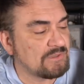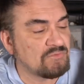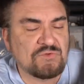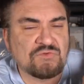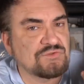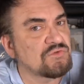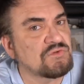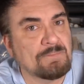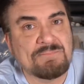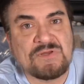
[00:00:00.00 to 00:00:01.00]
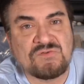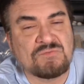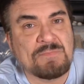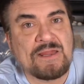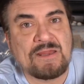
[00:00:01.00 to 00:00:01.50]
If it's just a
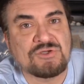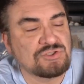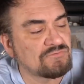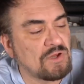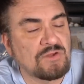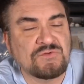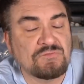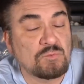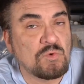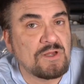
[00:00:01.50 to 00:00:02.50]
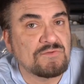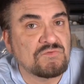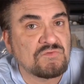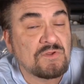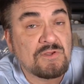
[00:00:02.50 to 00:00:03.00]
mix mash of all different
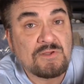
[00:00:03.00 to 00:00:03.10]
ones,